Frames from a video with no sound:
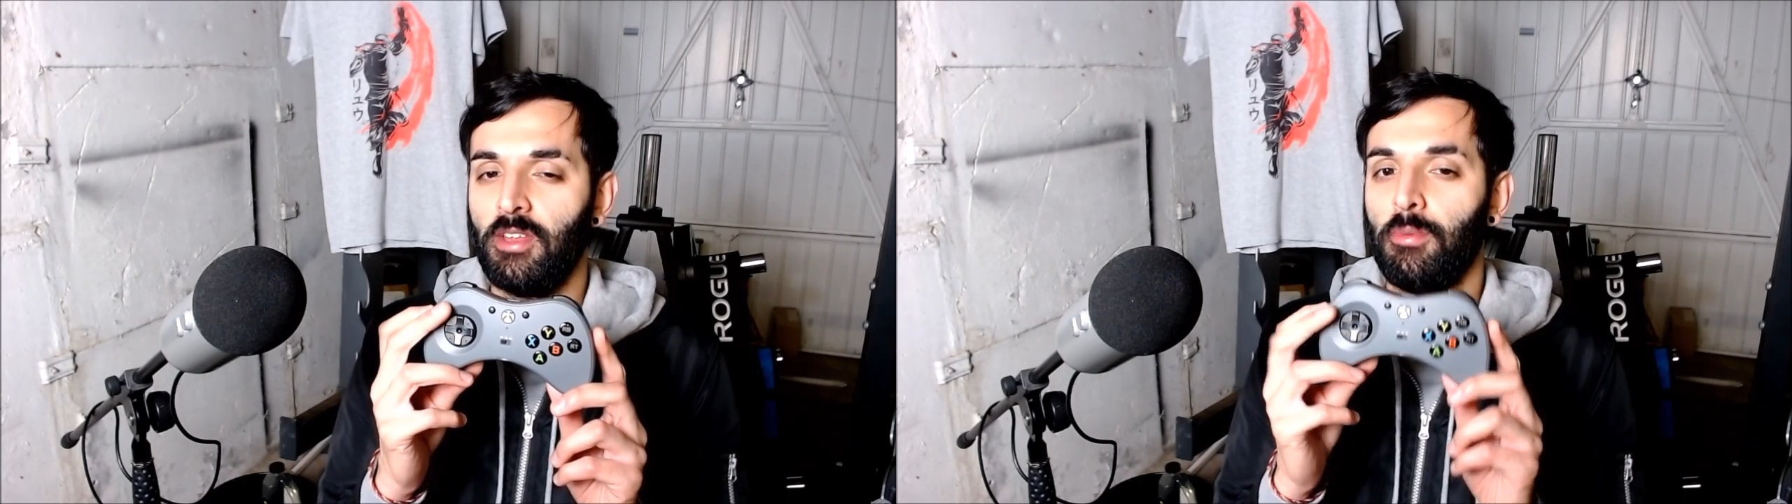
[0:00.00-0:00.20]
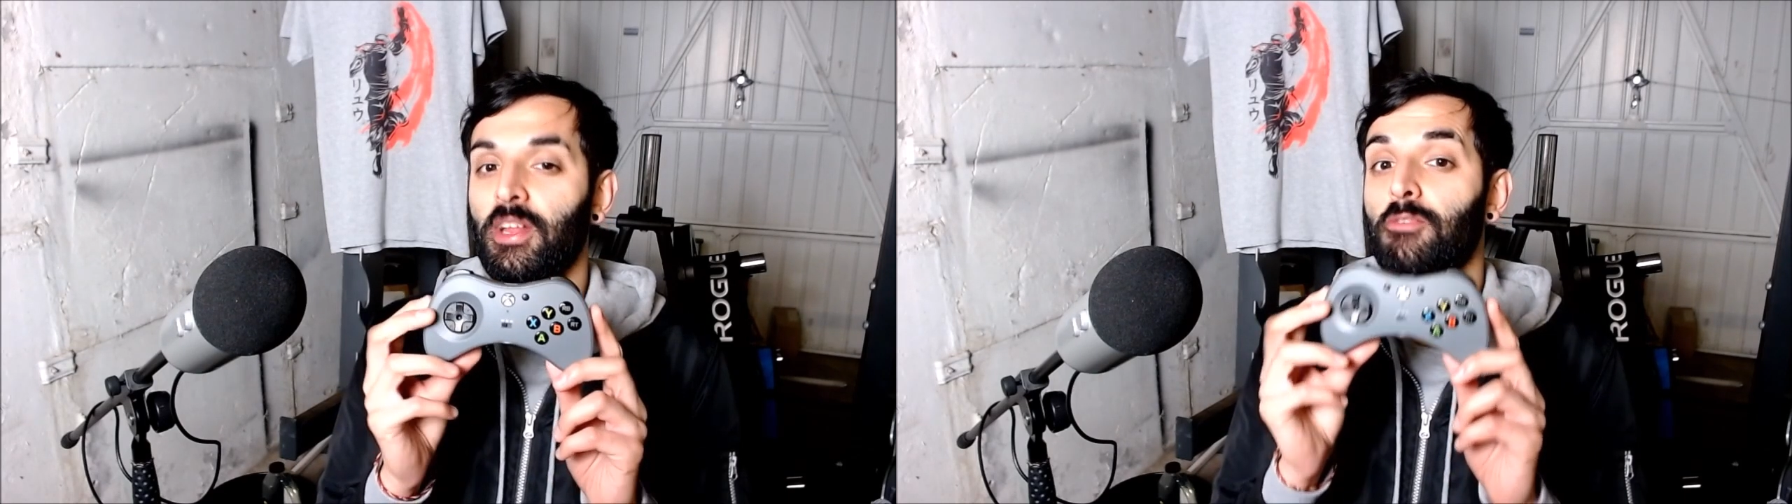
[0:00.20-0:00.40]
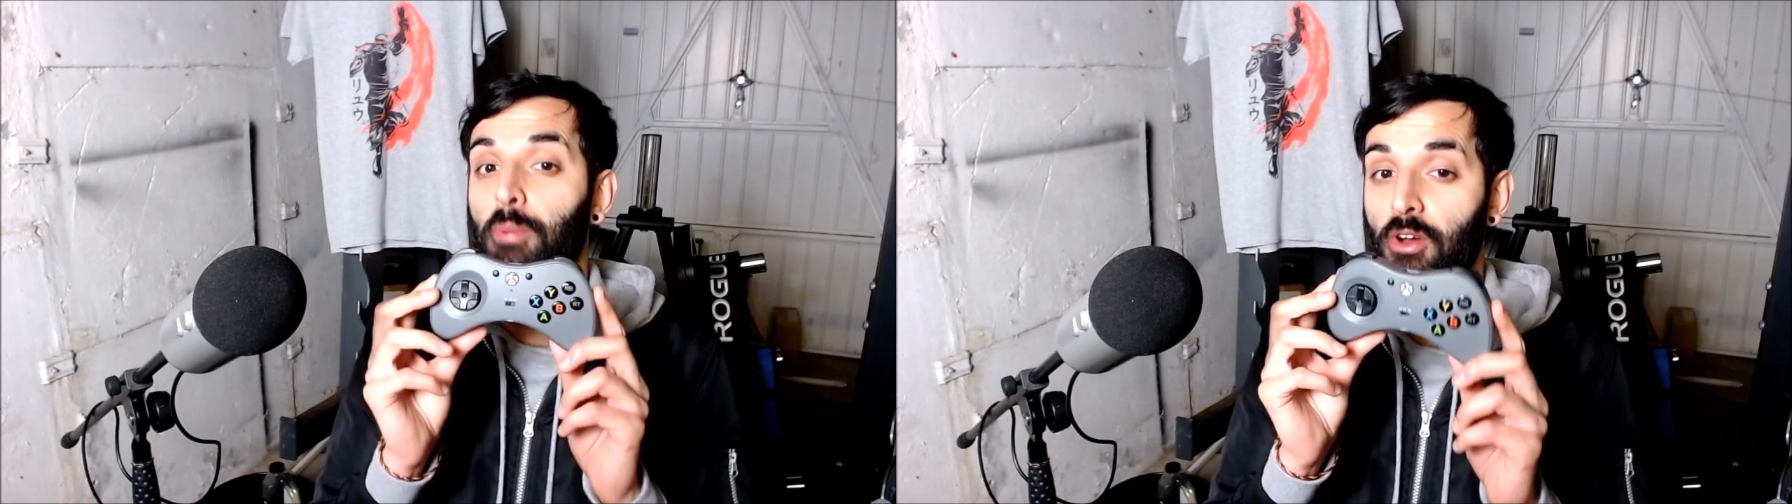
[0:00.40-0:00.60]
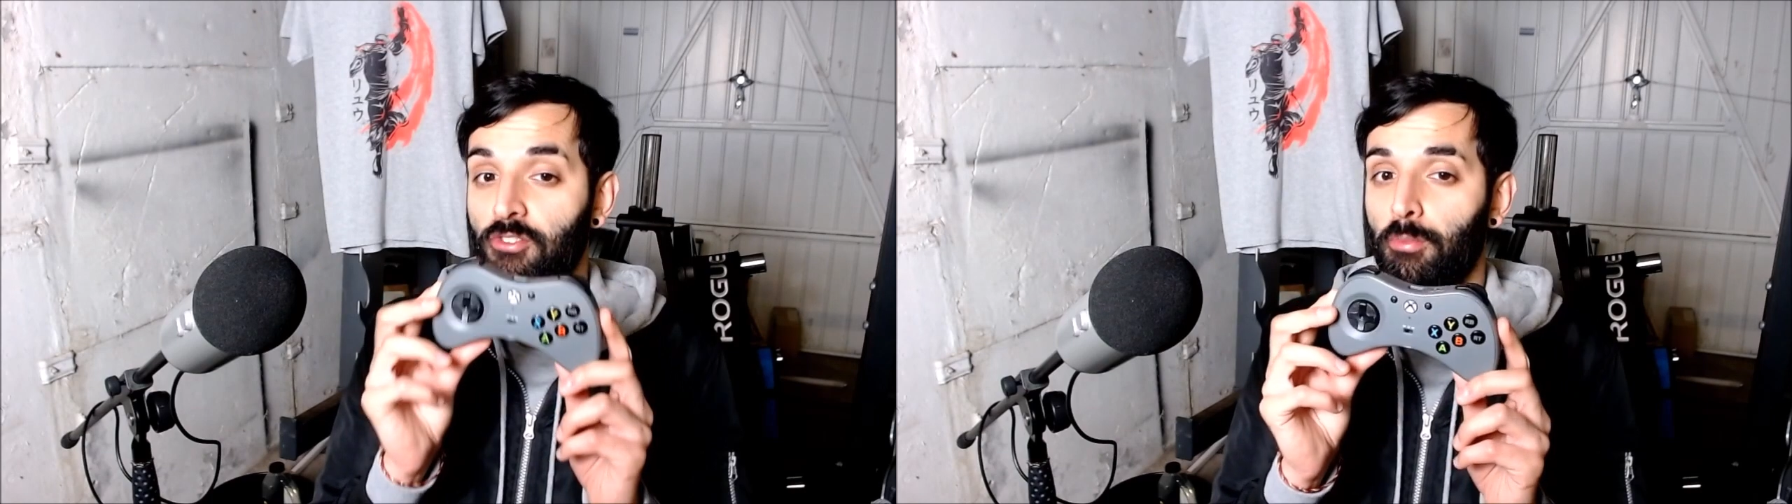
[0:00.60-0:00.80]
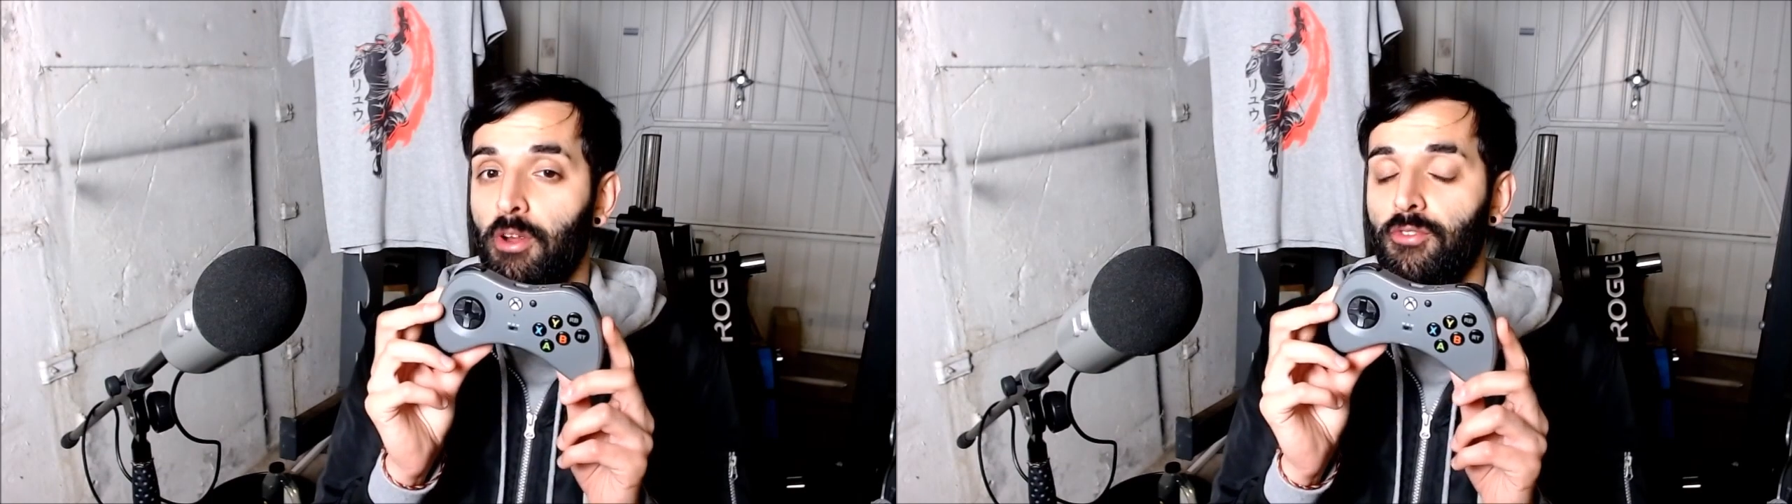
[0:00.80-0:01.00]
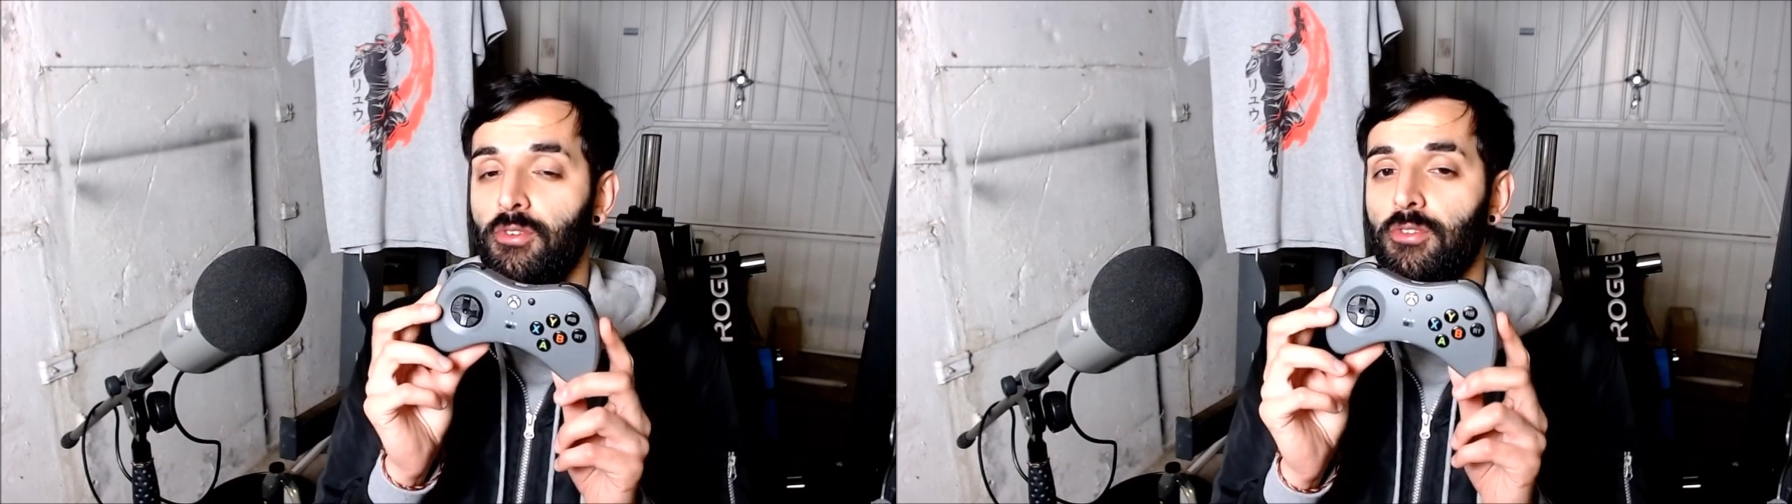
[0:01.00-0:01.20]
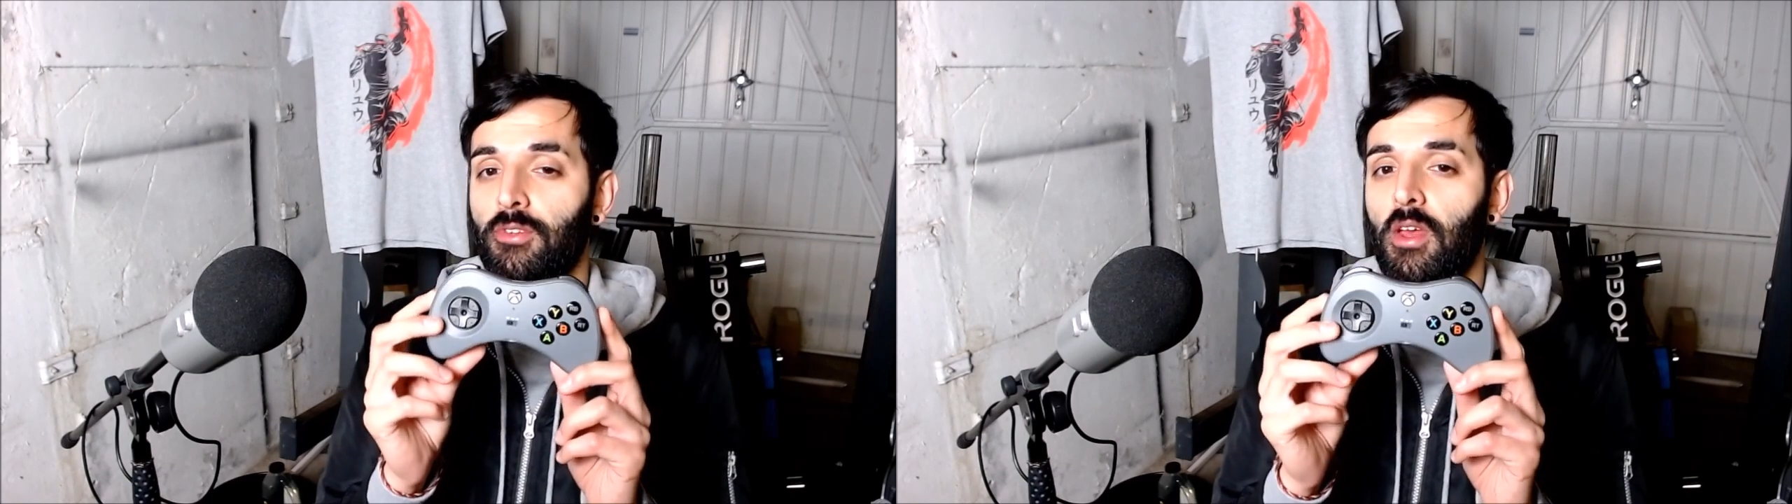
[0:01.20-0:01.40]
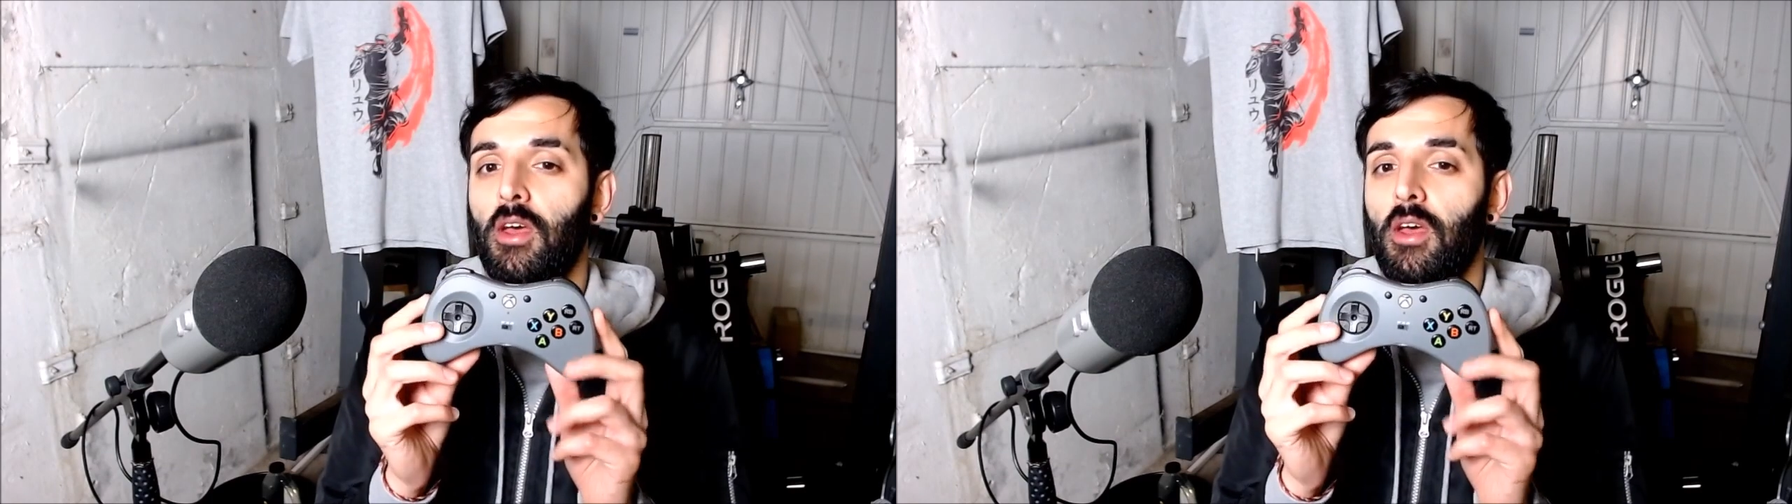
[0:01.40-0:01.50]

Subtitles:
but that's personal preference.